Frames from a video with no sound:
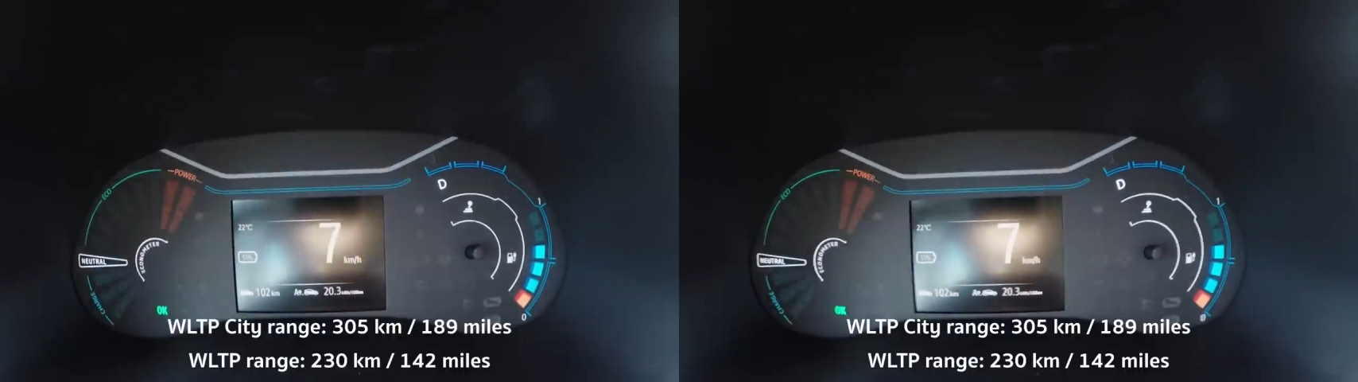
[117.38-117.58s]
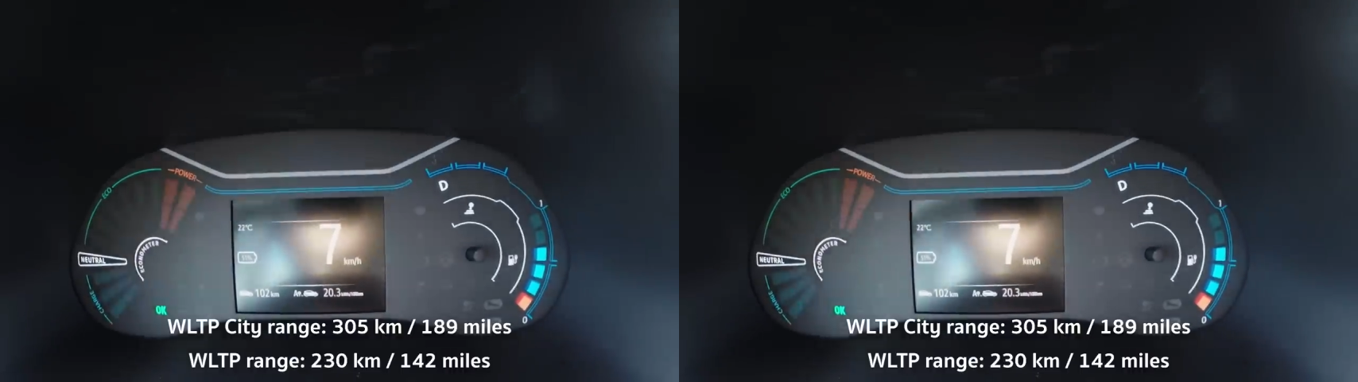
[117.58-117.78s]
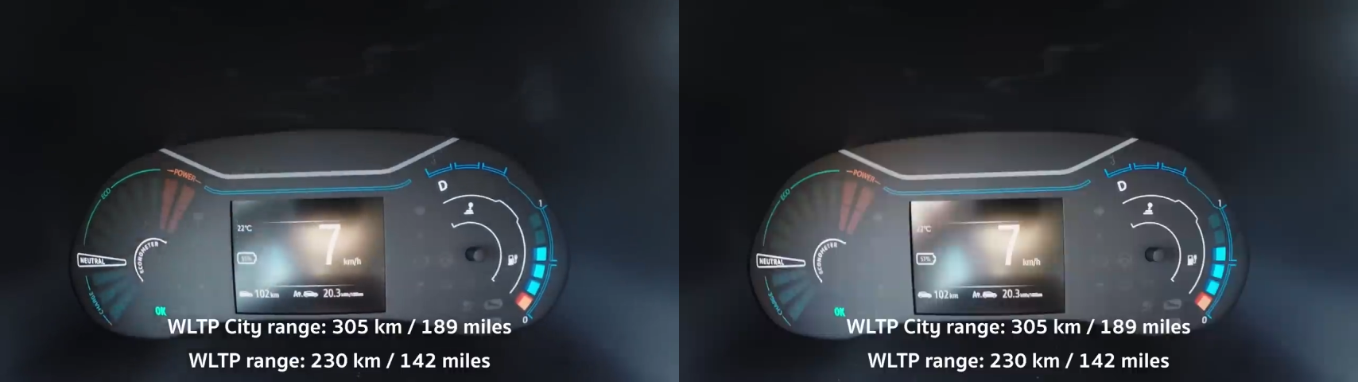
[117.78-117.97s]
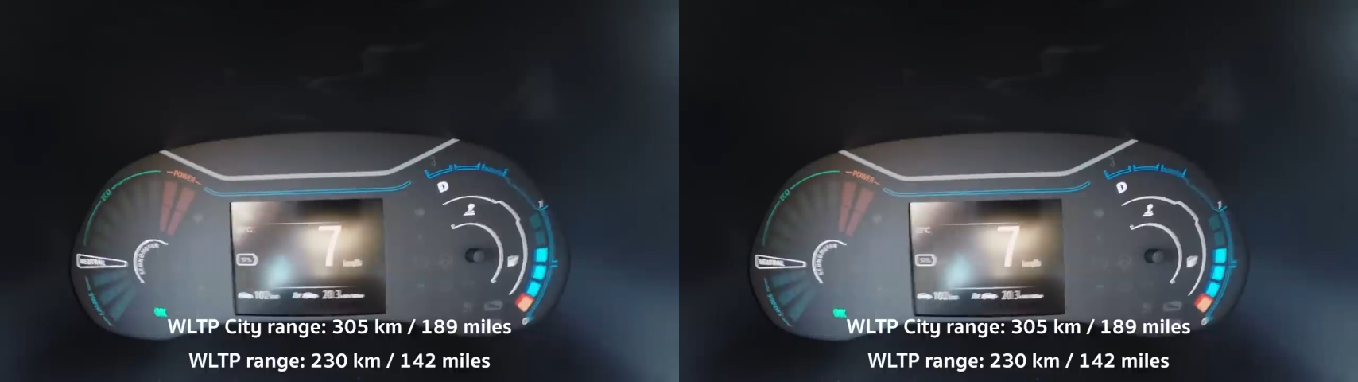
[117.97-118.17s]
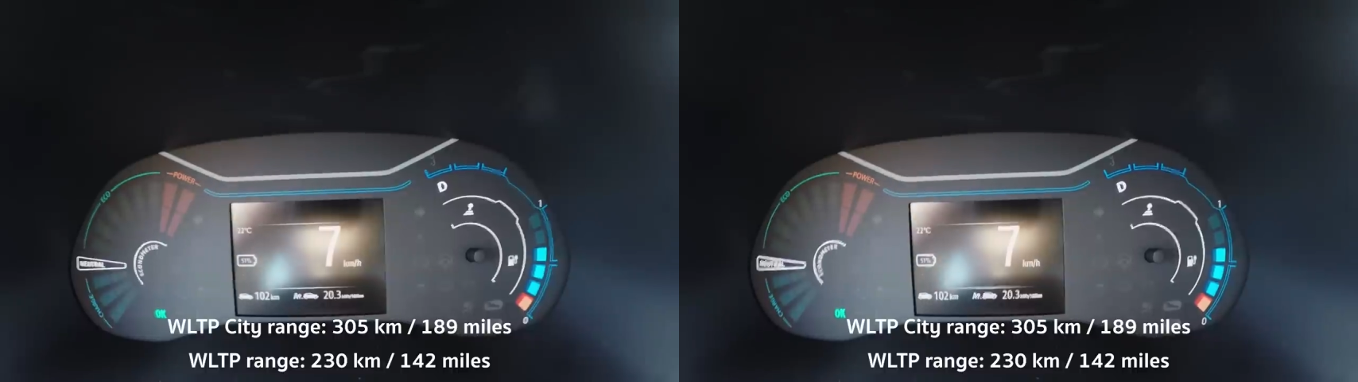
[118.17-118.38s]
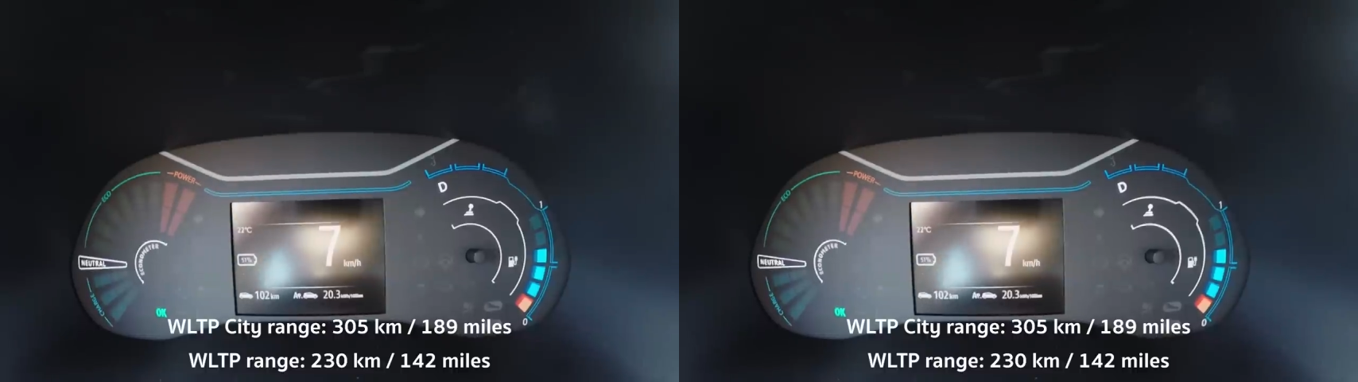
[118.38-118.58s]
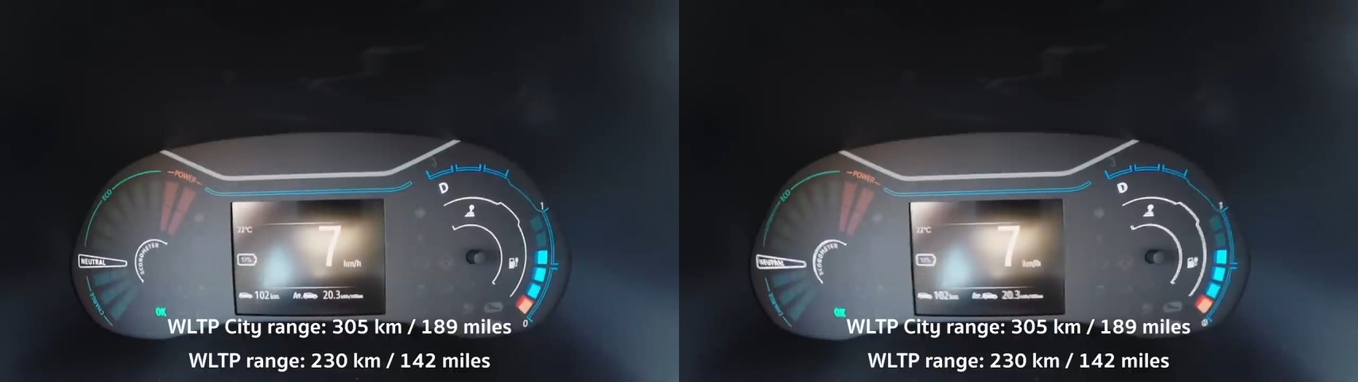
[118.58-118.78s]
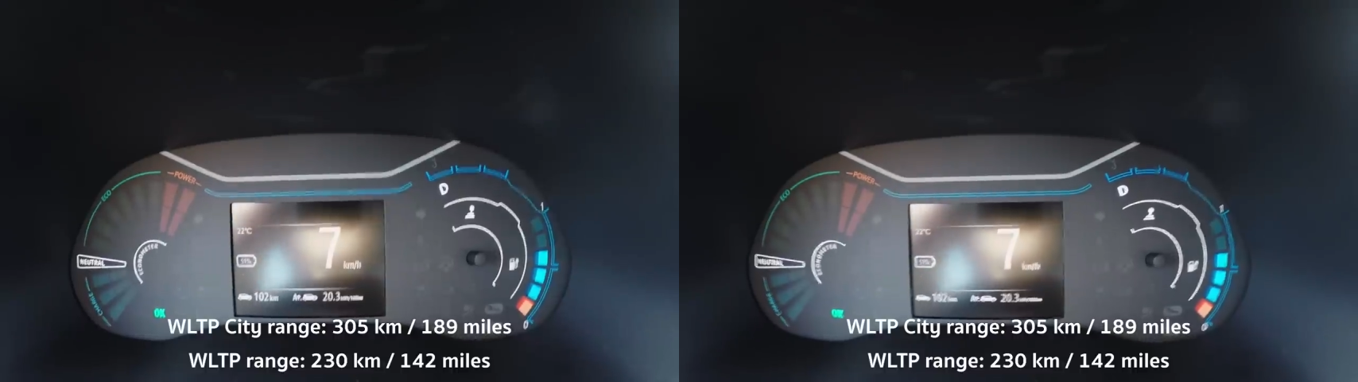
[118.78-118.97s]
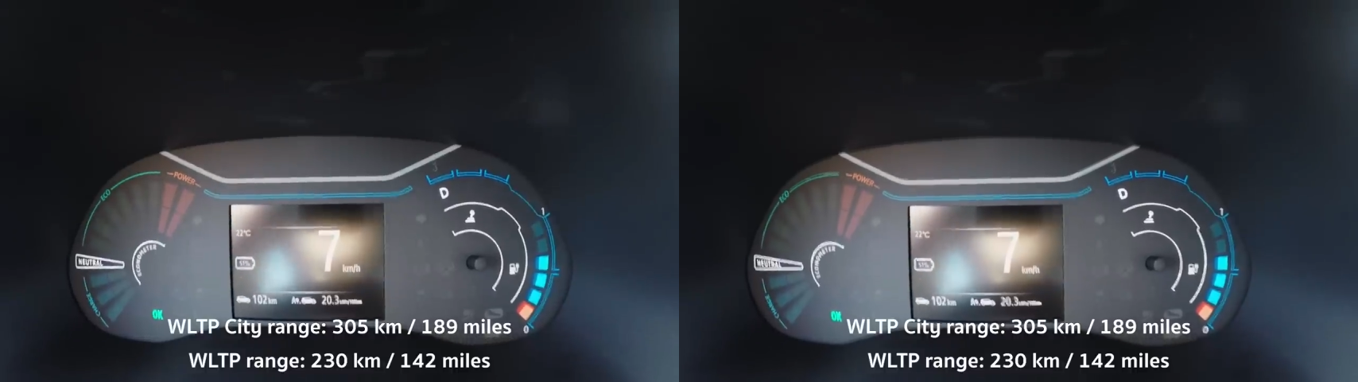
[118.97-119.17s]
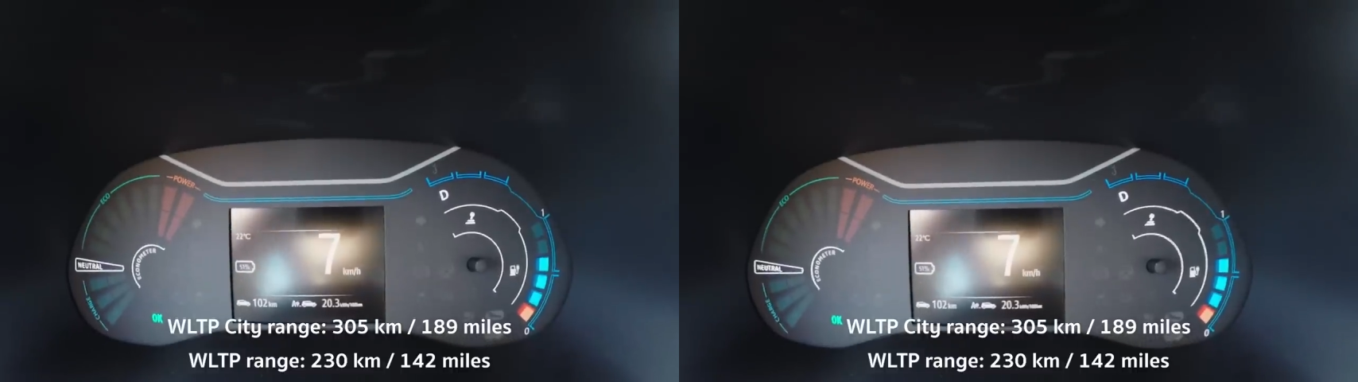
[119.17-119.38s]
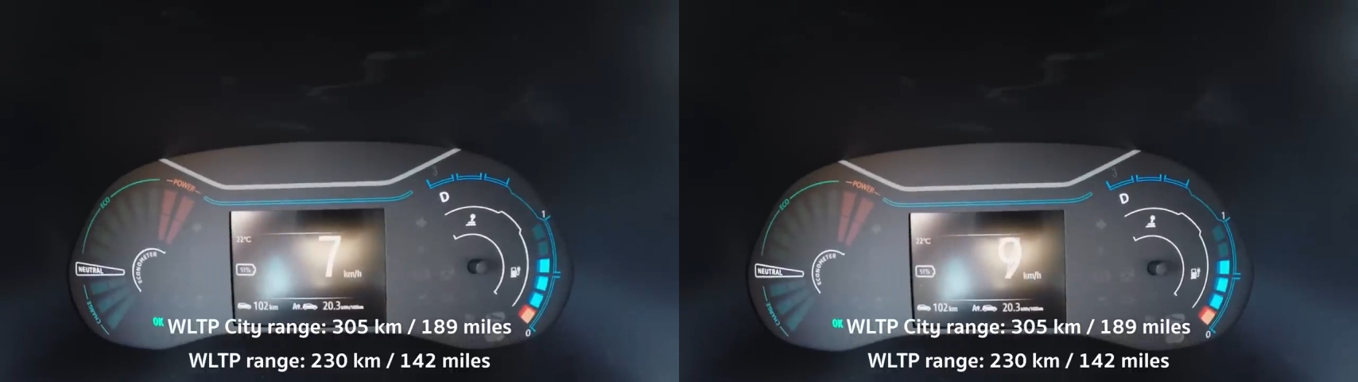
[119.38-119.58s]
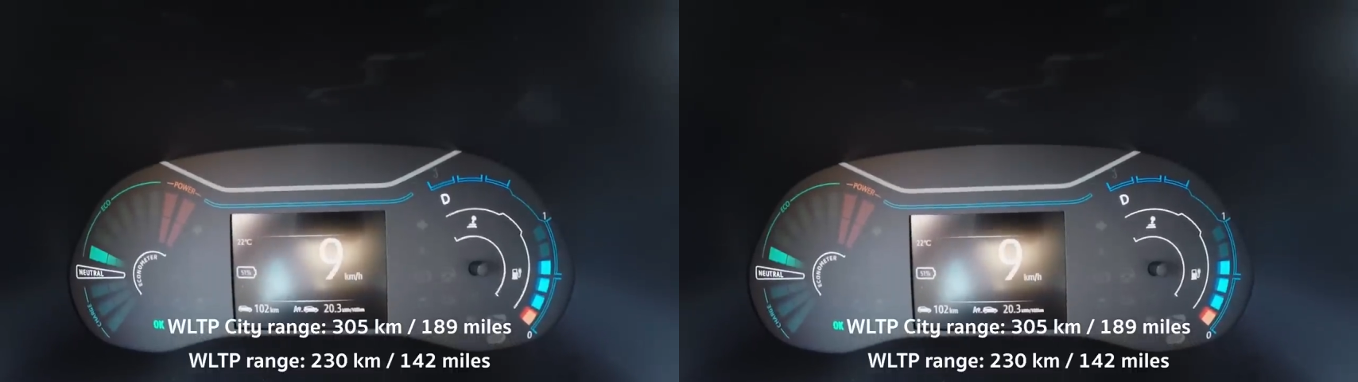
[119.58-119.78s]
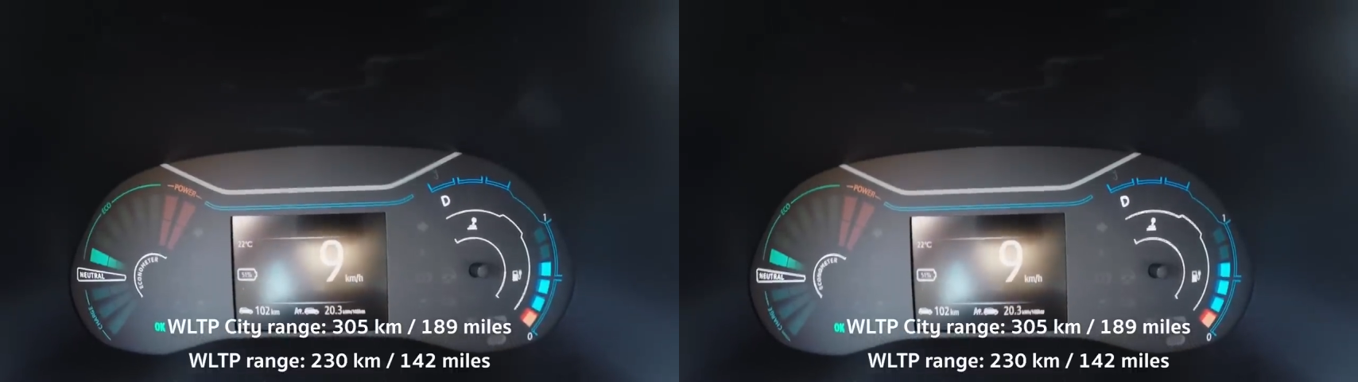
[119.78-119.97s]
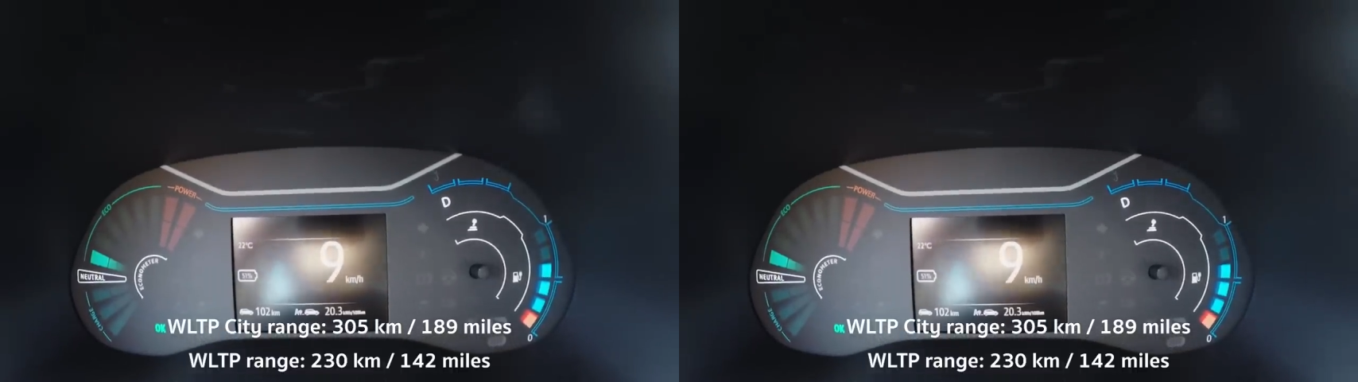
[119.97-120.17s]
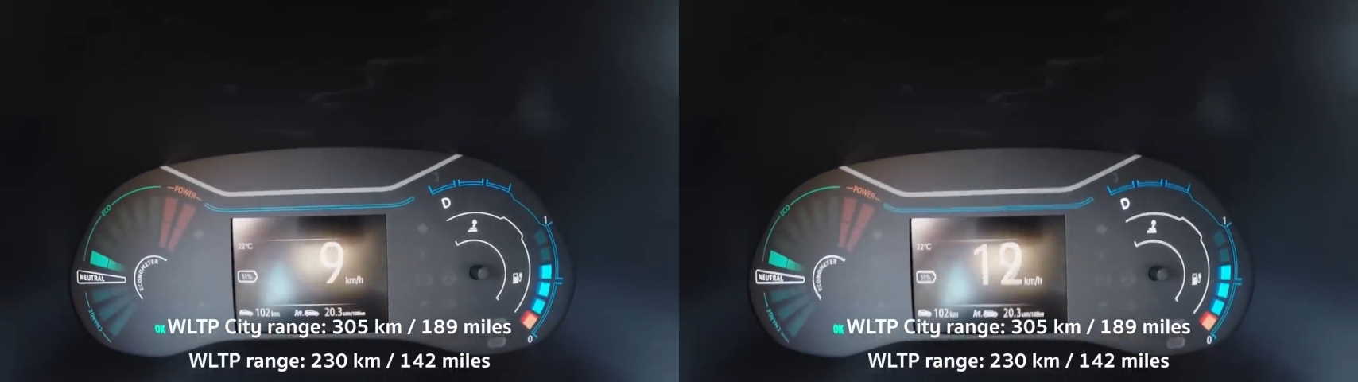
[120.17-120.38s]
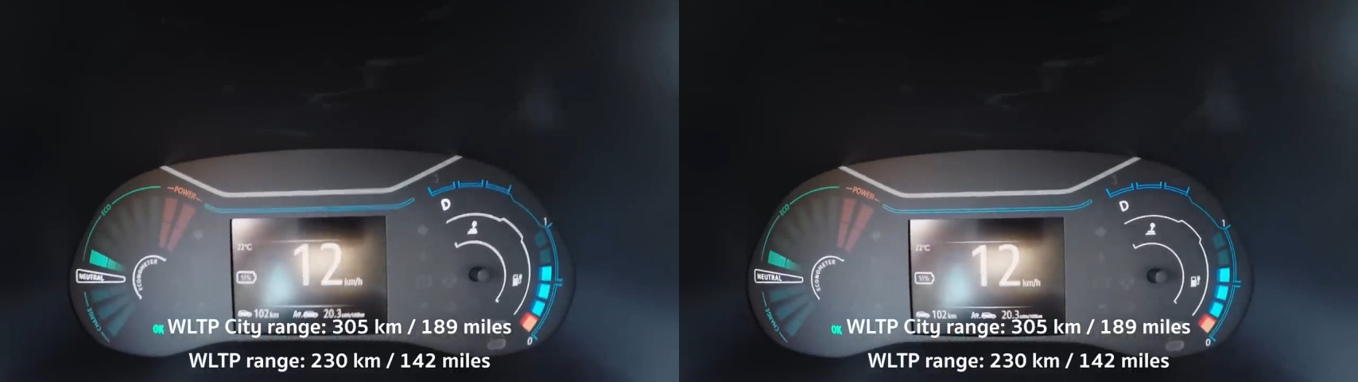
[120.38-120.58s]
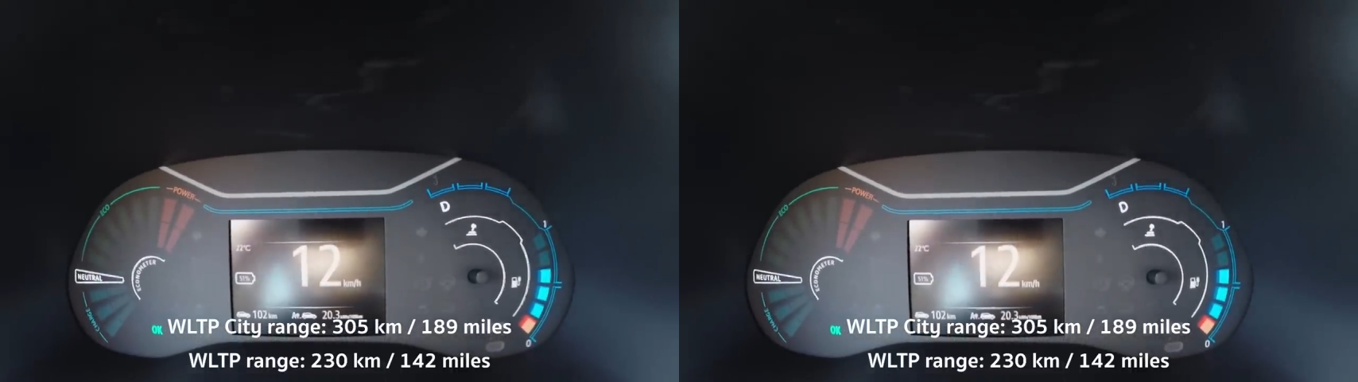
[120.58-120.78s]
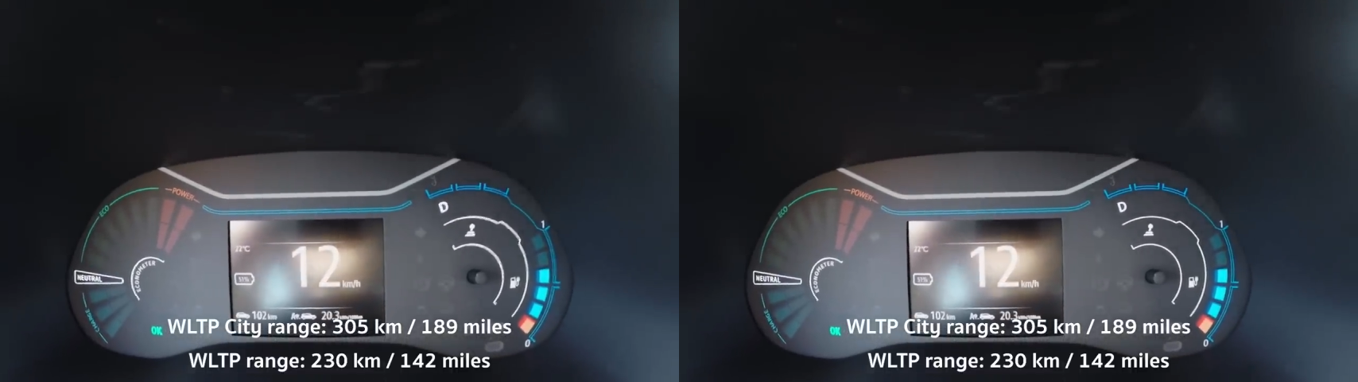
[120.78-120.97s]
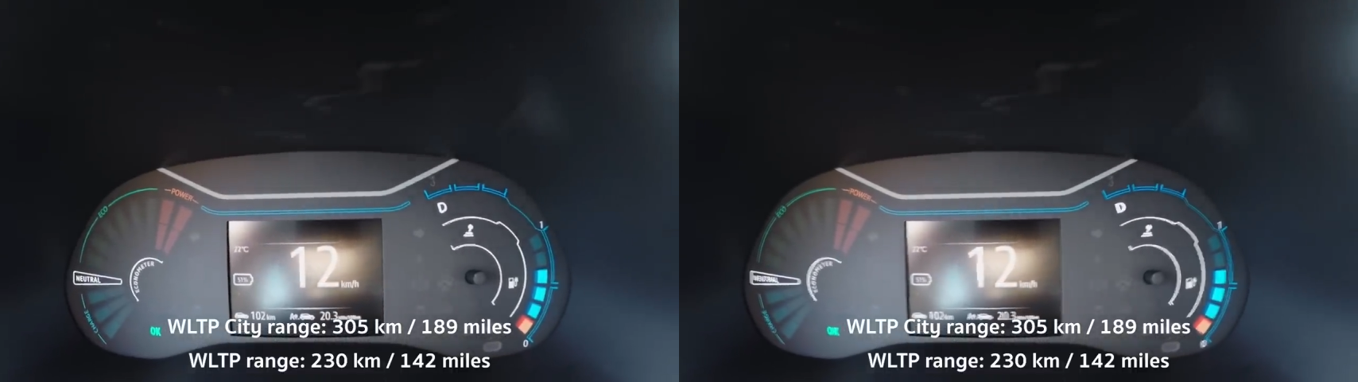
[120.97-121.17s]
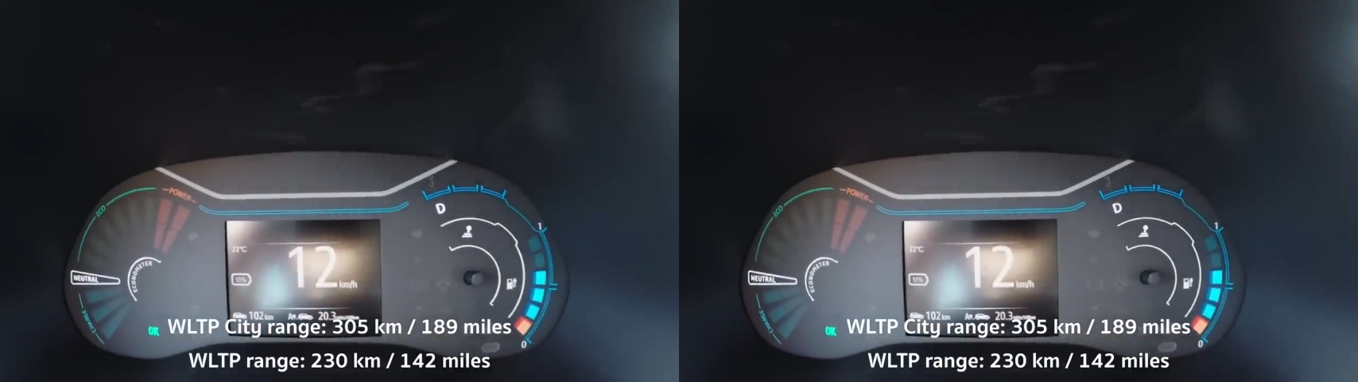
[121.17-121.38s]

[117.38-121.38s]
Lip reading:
[unreadable: no face in view]